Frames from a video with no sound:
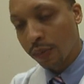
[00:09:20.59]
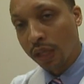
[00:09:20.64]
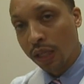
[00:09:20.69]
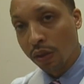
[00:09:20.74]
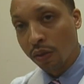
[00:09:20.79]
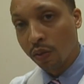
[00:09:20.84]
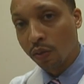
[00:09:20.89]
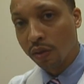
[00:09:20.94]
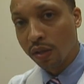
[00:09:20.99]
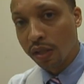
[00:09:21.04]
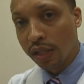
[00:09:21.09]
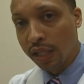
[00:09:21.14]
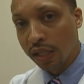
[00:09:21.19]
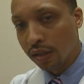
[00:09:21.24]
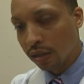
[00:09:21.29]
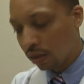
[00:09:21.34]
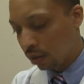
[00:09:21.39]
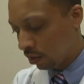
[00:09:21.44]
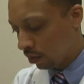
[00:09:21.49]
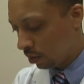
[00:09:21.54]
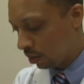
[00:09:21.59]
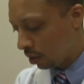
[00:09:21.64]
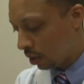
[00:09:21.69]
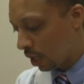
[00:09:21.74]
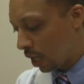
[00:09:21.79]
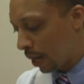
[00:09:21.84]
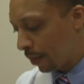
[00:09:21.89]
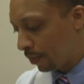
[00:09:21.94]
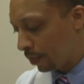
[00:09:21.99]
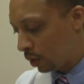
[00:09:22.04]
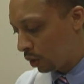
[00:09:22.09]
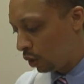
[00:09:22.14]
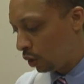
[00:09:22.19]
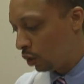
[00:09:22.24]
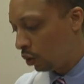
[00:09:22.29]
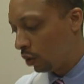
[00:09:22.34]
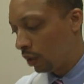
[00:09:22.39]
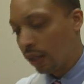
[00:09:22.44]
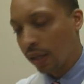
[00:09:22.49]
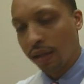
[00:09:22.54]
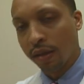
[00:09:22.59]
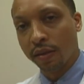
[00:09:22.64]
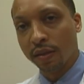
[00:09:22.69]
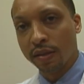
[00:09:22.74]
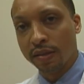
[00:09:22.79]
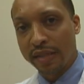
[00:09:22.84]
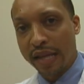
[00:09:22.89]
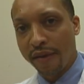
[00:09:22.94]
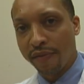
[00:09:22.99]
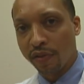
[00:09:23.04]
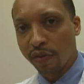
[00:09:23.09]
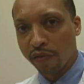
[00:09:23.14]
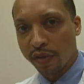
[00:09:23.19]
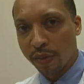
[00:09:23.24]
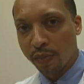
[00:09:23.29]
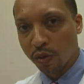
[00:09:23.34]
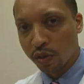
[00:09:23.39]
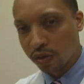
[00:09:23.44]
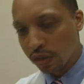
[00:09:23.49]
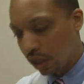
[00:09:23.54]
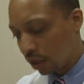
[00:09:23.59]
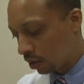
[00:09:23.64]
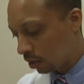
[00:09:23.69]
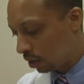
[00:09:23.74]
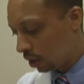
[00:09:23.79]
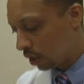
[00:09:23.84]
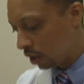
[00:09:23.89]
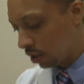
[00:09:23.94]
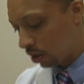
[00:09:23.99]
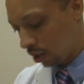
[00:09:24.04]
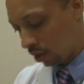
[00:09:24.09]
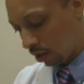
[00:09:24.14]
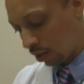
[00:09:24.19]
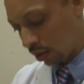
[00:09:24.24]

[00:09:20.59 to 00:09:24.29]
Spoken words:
in through the needle up to, again, the saphenofemoral junction